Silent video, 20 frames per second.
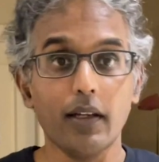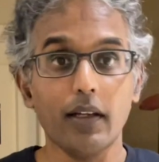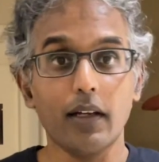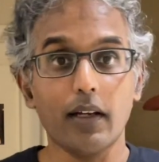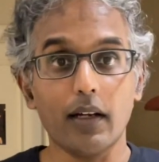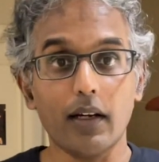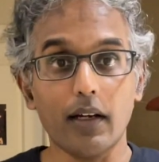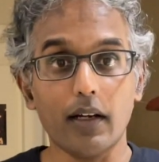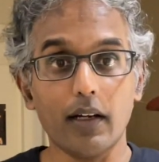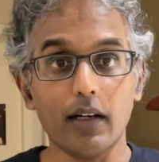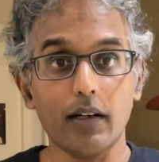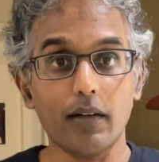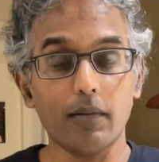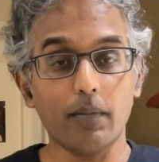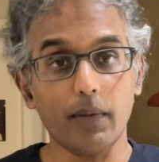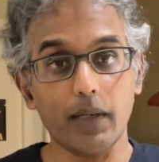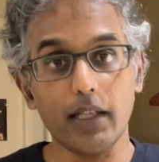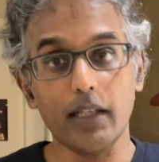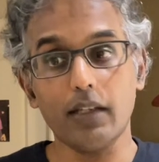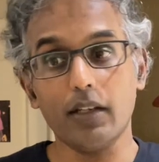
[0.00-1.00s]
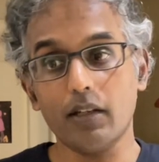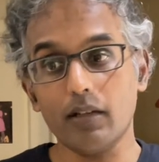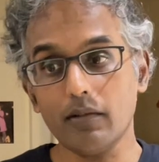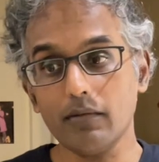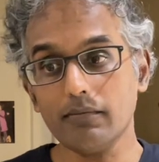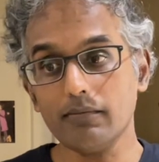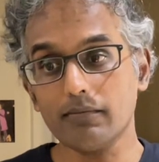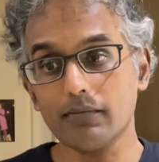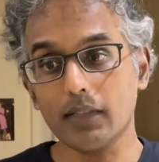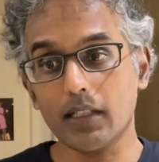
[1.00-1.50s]
and you
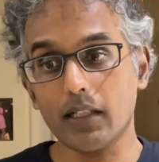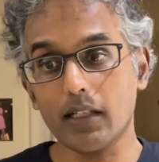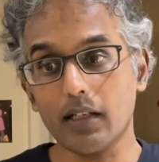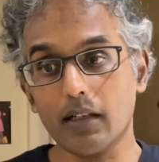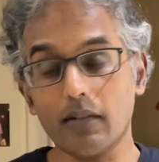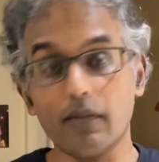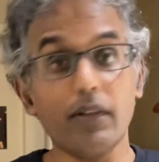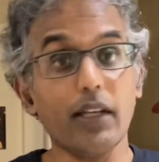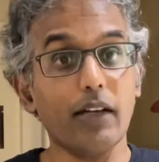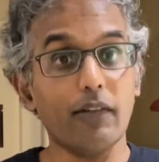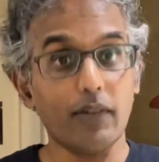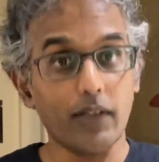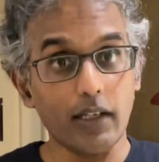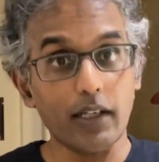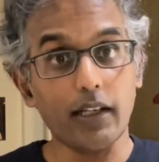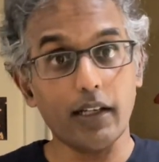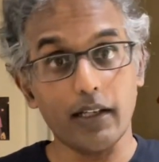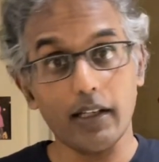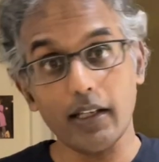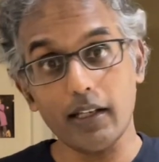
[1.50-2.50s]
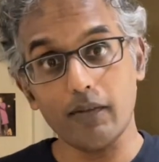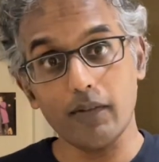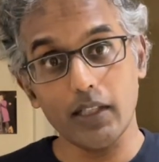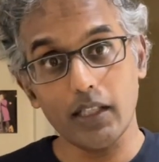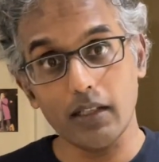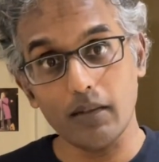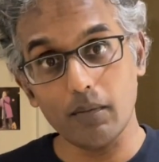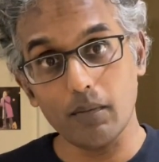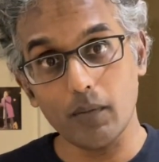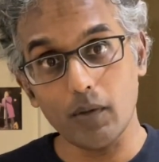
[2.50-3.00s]
know we have and again
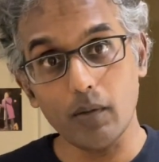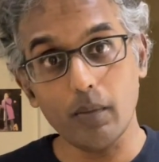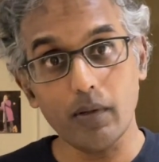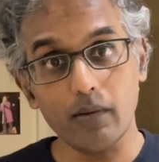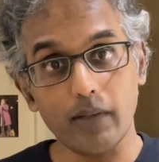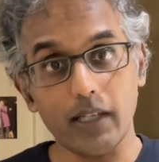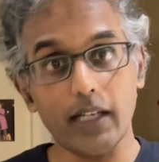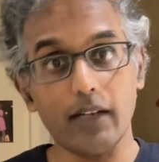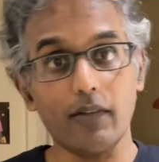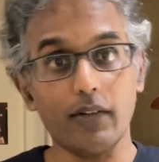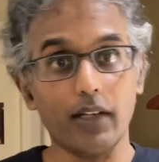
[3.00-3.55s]
within mobile we have